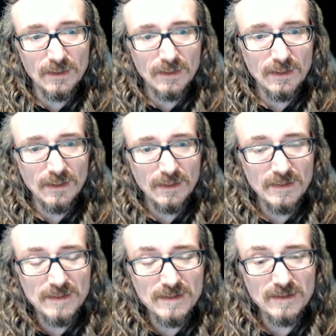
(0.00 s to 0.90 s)
Uh,
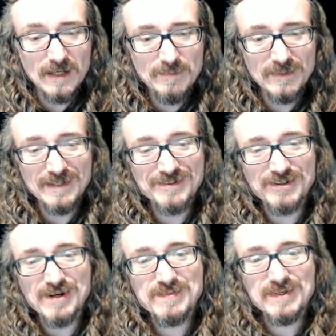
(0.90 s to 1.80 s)
and then the, a couple other
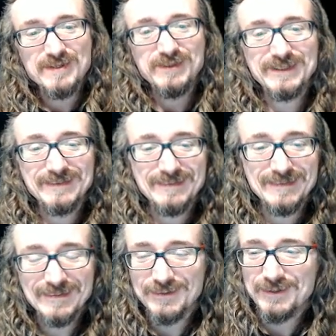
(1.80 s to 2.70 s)
terms here we should
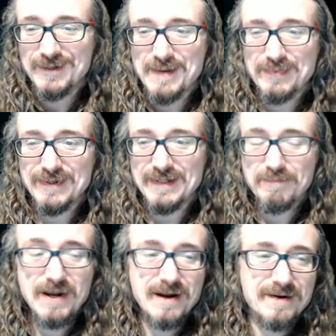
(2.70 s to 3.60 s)
clear up. Uh, the
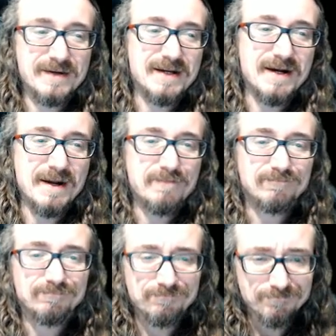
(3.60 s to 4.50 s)
paradigm,
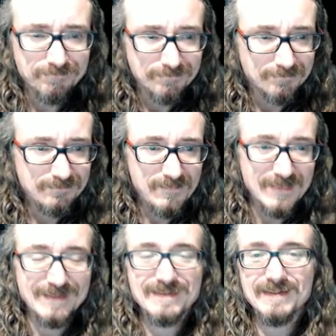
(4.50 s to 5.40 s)

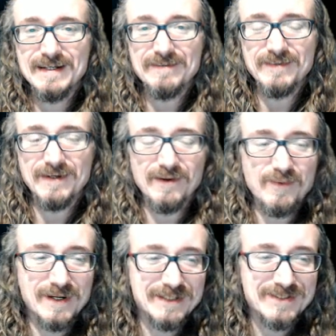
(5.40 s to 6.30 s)
that's kind of a, a,
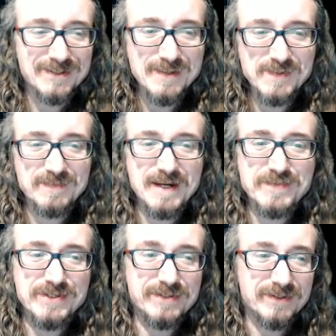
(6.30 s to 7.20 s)
wonky term. Sometimes
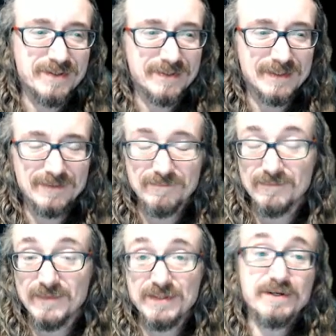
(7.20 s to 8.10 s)
this is called
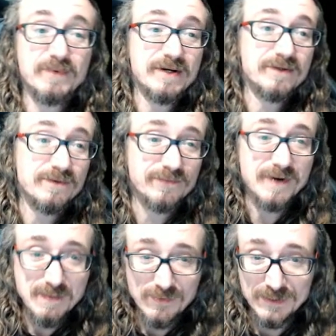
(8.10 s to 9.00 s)
a, a, theoretical
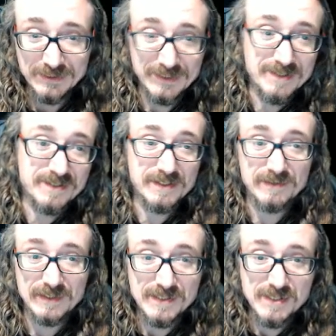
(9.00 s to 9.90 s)
framework. She calls it here
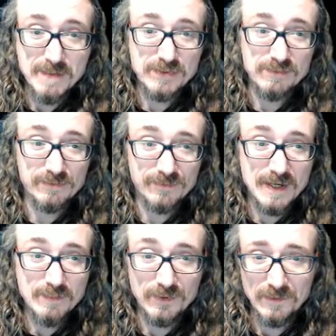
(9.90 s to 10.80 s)
a conceptual
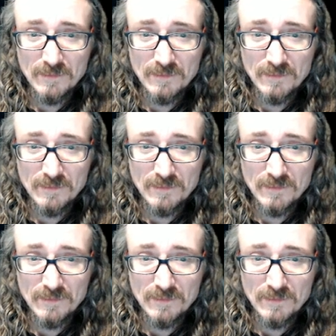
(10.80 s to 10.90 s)
framework.